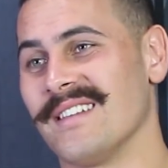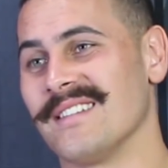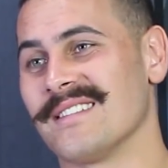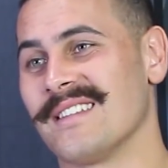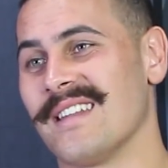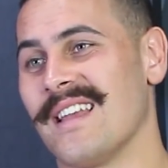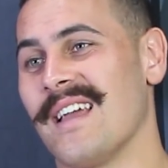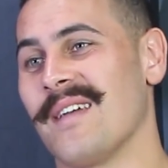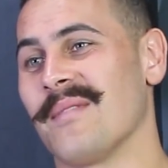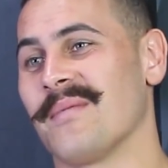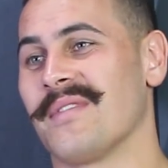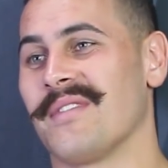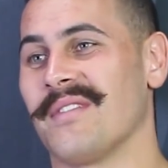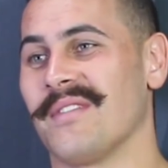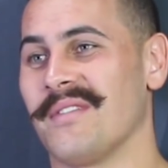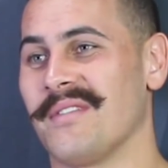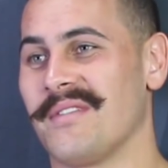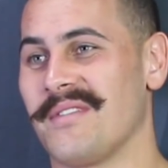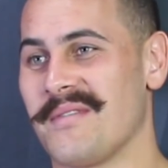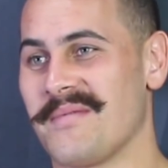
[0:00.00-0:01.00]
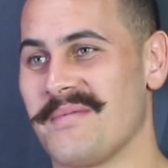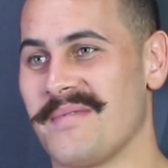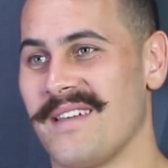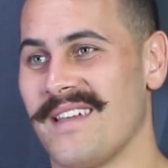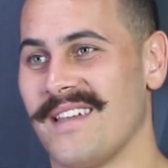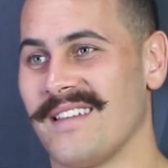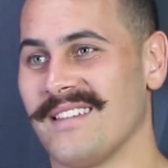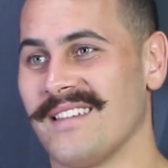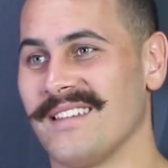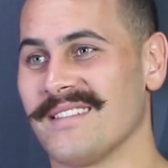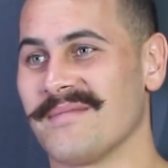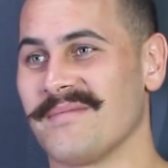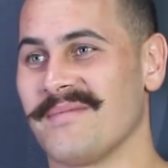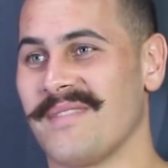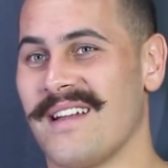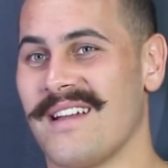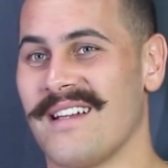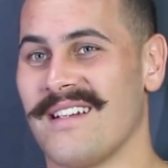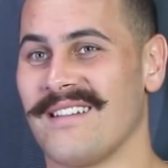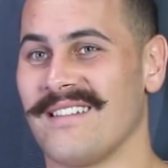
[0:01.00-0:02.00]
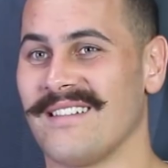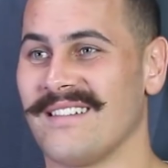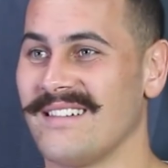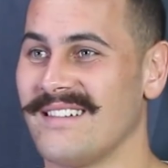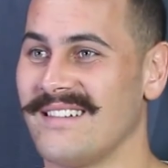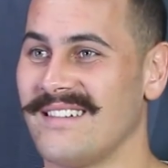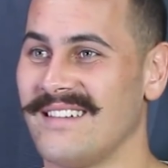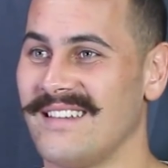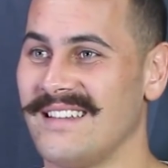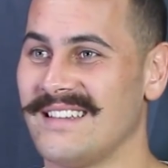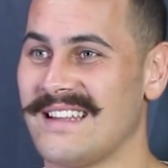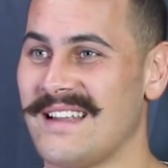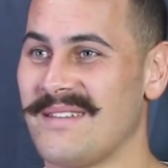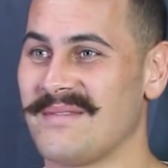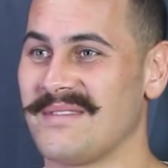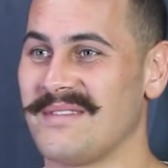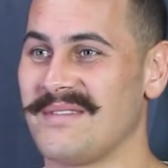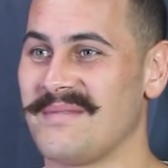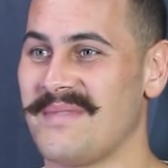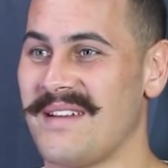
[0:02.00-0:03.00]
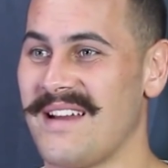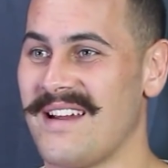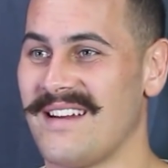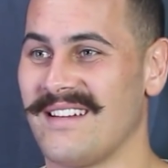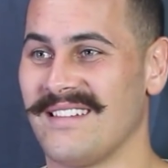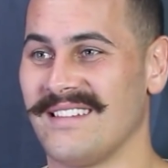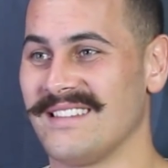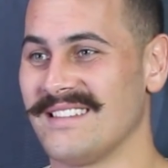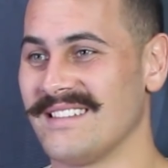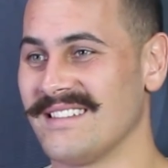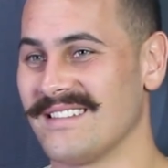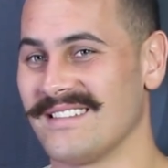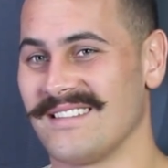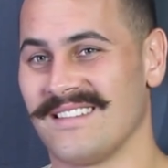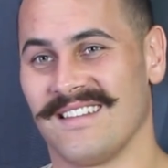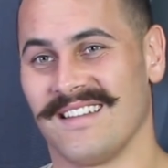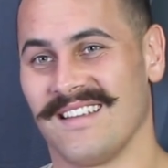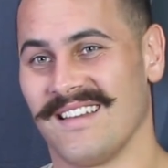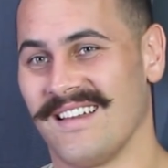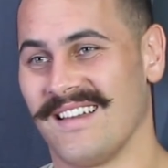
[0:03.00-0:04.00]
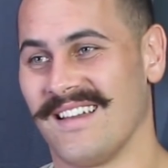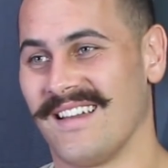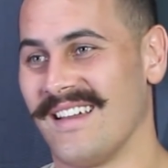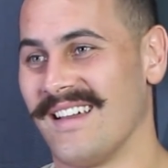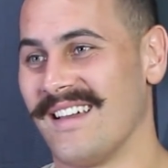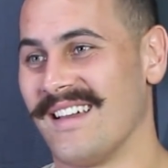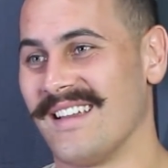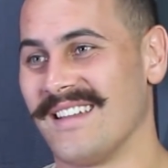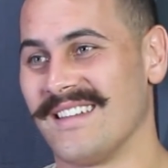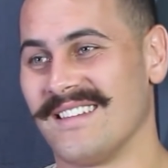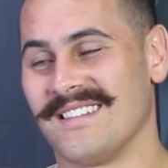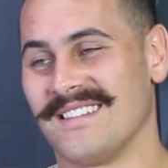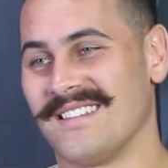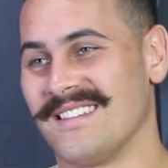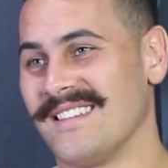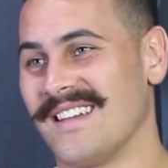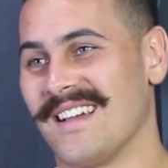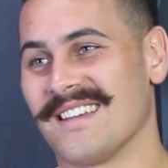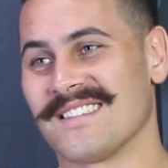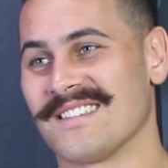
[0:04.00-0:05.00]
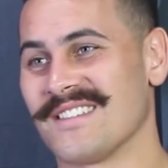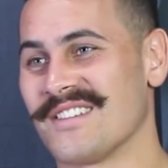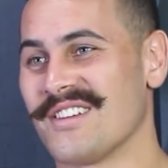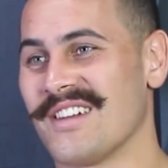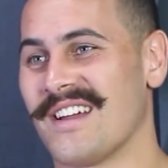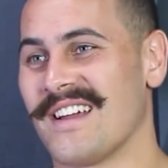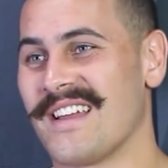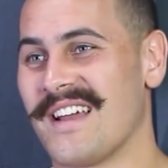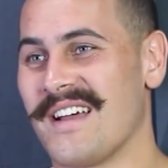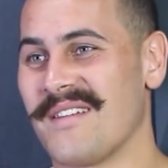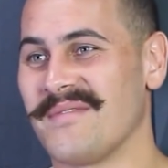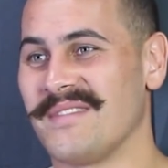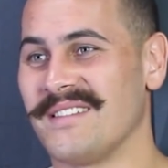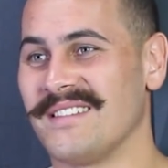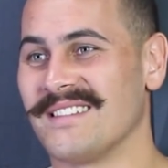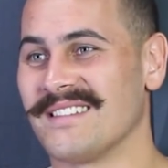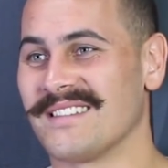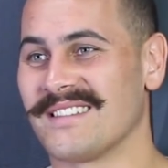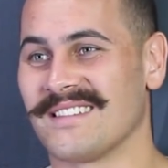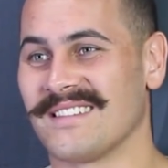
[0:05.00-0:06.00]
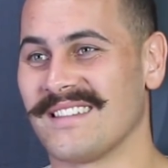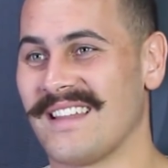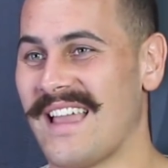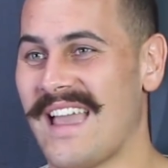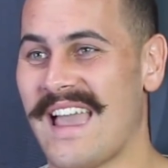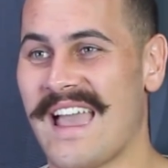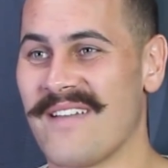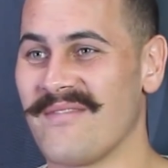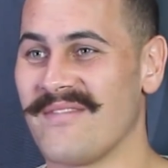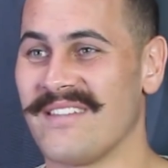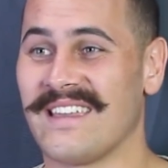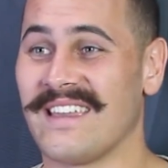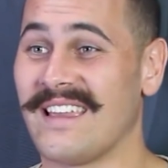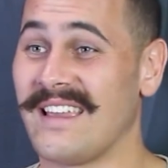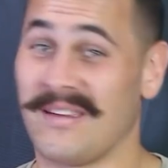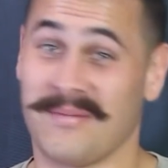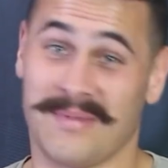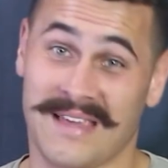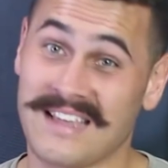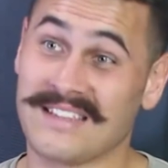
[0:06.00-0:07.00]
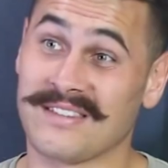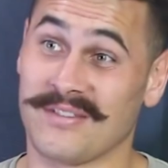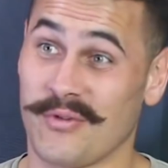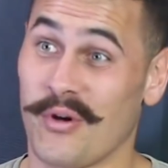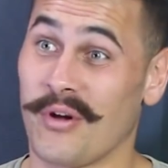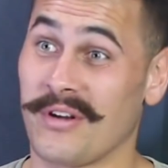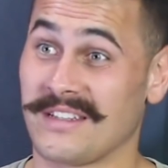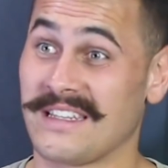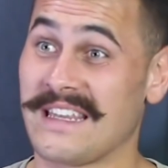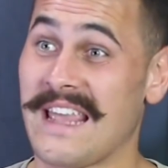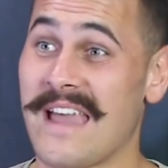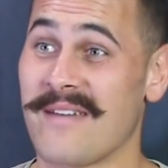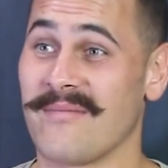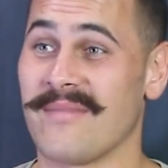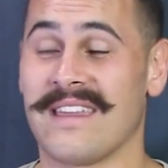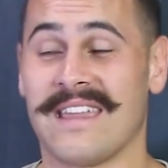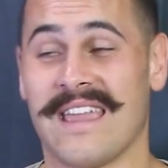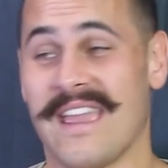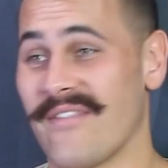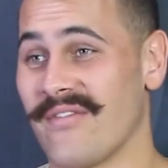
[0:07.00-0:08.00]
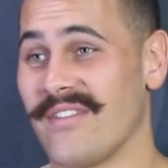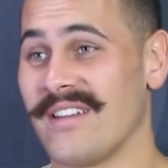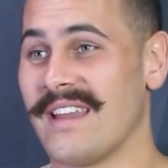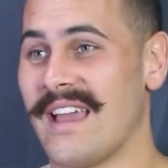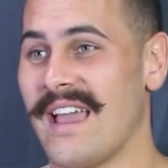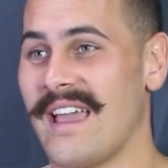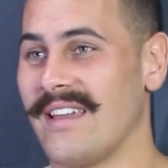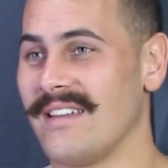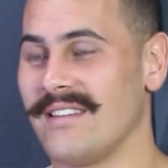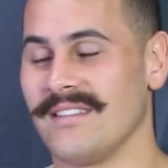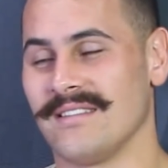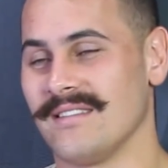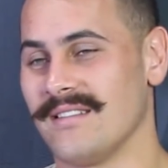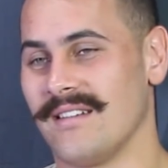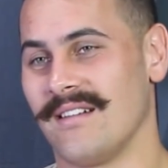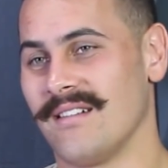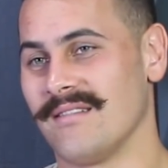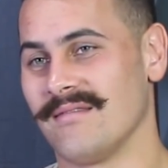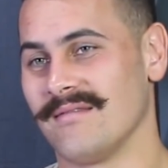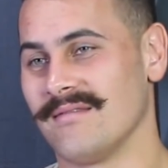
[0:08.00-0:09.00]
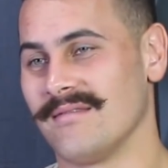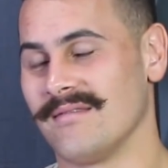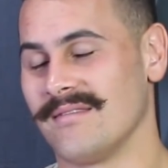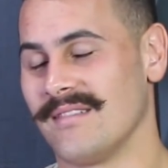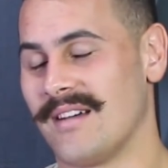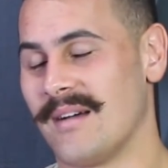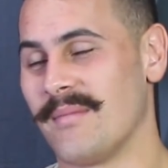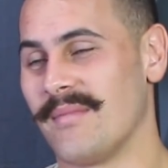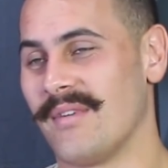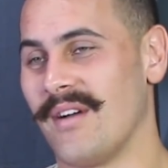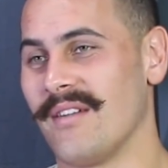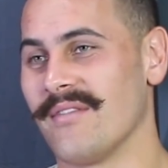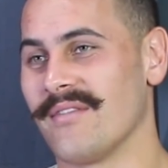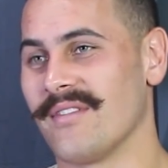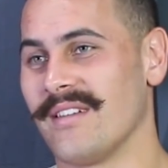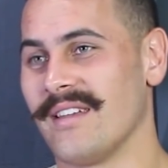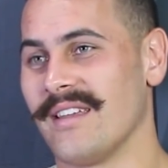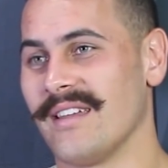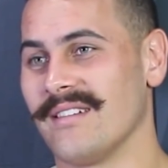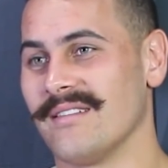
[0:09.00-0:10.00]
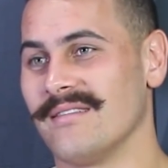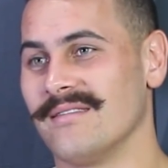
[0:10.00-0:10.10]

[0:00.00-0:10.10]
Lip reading: He's an absolute pest. He's a parrot. He's an absolute parrot. He just doesn't shut up. He just at me. If he's honestly at me every day, and I'm over it now.